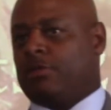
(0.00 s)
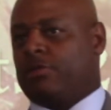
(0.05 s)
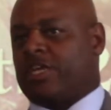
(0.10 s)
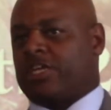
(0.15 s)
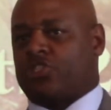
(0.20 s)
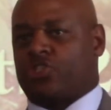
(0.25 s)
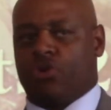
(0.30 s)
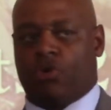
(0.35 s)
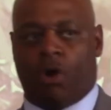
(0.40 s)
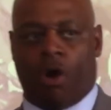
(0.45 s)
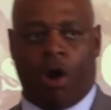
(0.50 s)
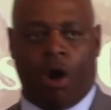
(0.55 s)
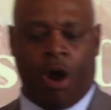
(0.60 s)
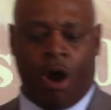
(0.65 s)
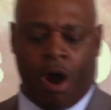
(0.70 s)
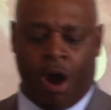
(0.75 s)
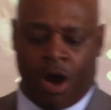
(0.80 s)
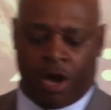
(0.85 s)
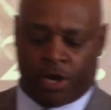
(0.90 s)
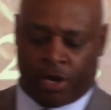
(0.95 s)
They're too
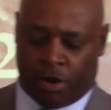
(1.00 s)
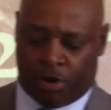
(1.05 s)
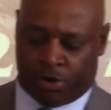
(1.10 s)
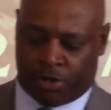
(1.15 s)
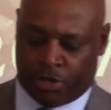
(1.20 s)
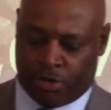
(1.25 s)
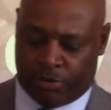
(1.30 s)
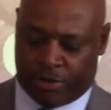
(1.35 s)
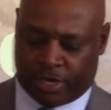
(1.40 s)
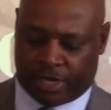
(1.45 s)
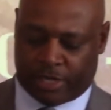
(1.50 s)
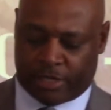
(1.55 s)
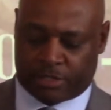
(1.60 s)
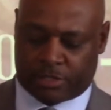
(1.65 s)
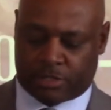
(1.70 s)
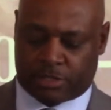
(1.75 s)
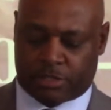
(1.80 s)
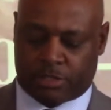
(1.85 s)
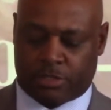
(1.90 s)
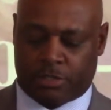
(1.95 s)
hard on
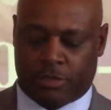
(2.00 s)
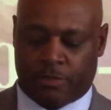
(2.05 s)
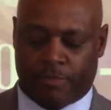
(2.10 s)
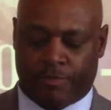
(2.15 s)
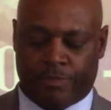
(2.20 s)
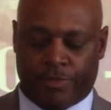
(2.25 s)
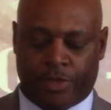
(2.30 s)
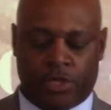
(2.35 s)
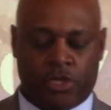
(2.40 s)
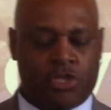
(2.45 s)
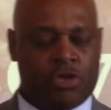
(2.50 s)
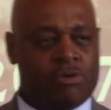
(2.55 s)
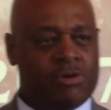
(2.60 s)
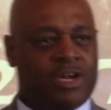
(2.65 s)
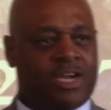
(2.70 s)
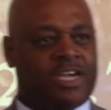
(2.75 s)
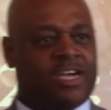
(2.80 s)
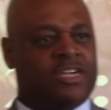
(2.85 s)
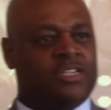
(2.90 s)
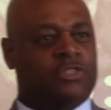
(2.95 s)
Eutychus.
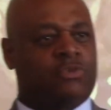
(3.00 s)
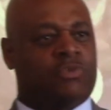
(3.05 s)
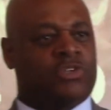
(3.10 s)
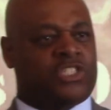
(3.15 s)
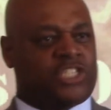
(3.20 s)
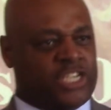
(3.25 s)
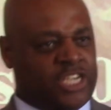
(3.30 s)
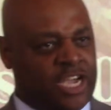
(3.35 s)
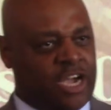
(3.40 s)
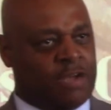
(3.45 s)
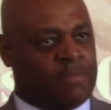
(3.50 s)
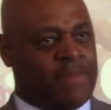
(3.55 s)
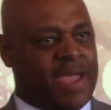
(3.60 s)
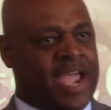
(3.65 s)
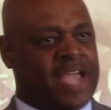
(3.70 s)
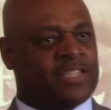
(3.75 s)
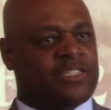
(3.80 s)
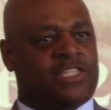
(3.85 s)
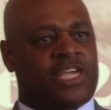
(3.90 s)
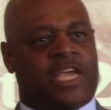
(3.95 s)
Eutychus was a young
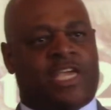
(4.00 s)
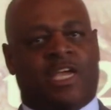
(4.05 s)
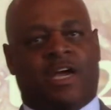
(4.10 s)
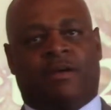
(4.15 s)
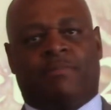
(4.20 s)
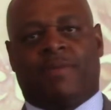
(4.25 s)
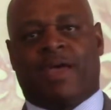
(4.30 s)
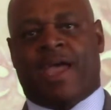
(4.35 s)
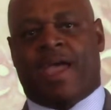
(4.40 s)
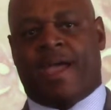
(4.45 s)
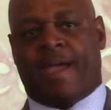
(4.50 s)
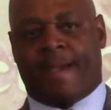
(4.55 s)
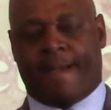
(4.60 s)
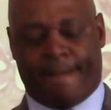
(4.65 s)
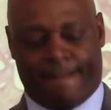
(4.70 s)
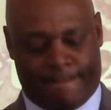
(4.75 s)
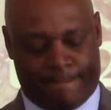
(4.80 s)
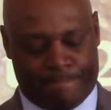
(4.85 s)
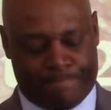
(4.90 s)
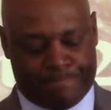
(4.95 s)
man. Say young
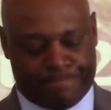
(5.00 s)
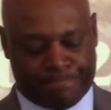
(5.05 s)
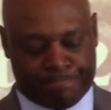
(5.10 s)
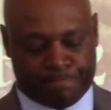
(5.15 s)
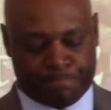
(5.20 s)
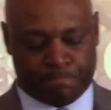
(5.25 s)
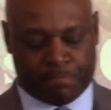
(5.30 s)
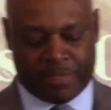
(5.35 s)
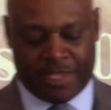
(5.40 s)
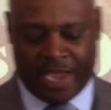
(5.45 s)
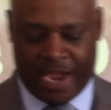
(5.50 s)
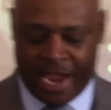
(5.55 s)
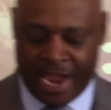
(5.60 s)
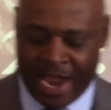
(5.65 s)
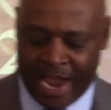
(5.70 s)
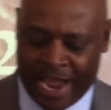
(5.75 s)
man. Yeah.